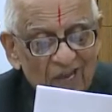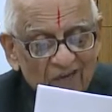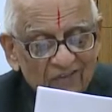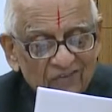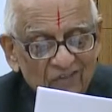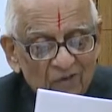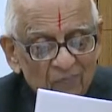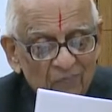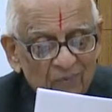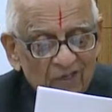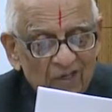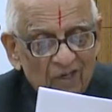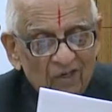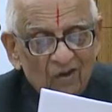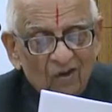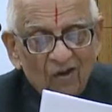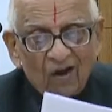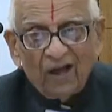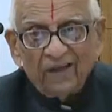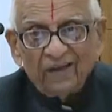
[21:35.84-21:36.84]
sanction
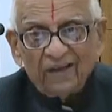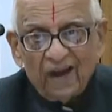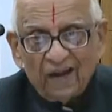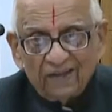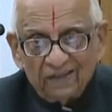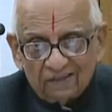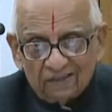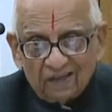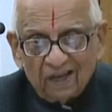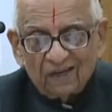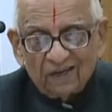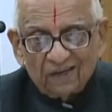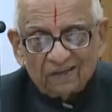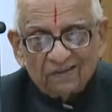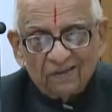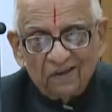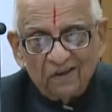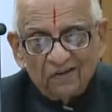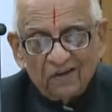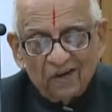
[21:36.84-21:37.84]
being law, I had it
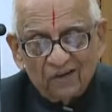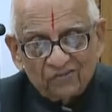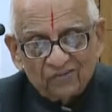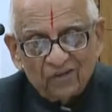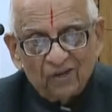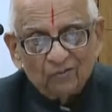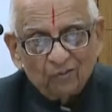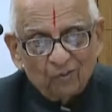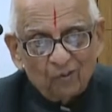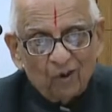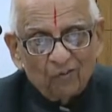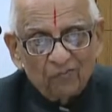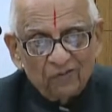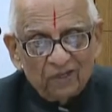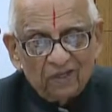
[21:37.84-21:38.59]
collected and sent to Law